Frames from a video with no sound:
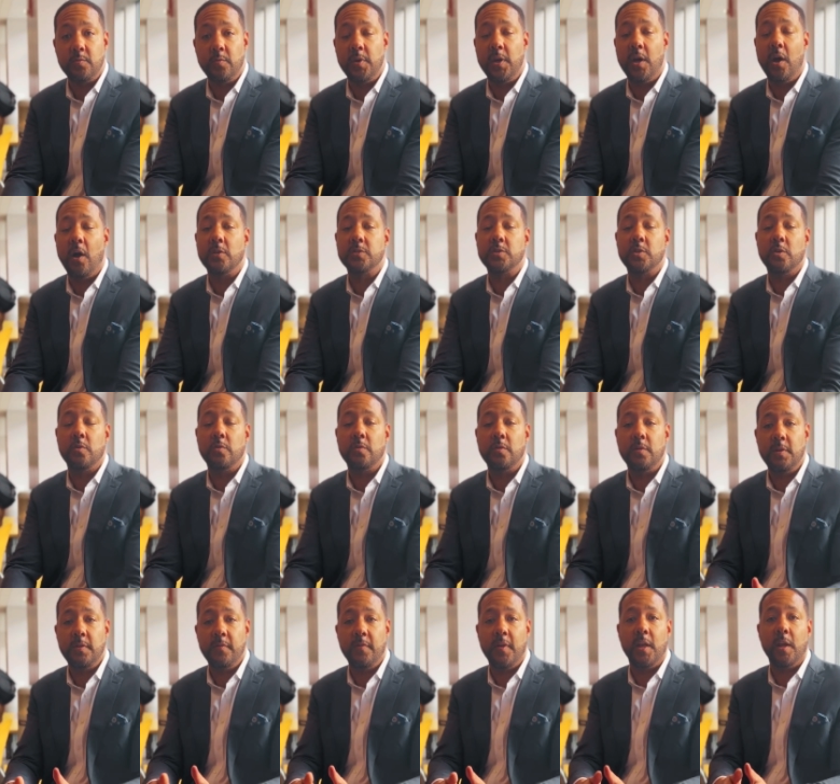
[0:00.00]
we also
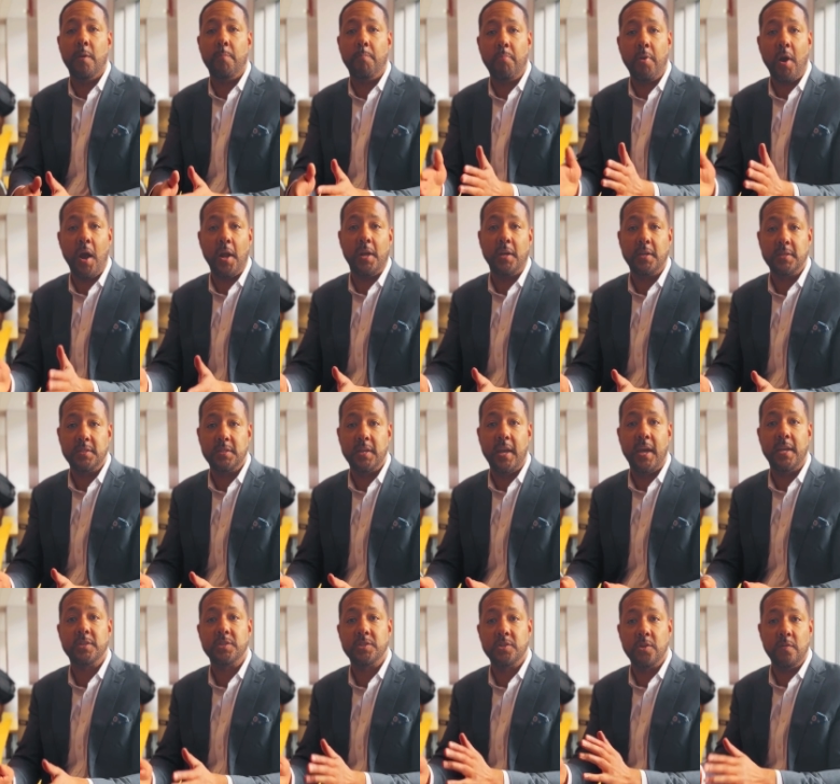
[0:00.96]
develop products
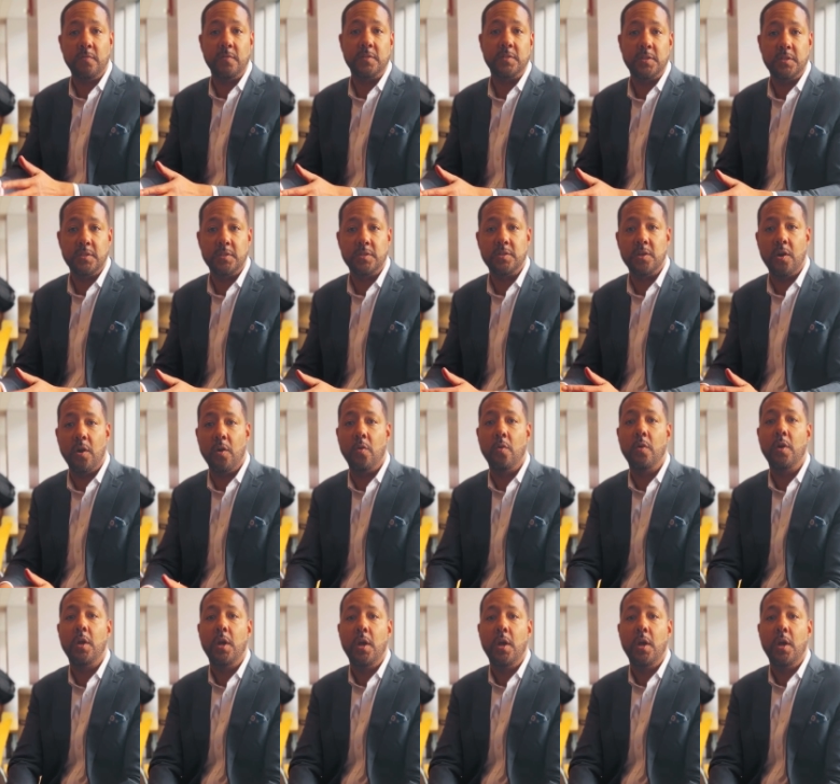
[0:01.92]
and services. So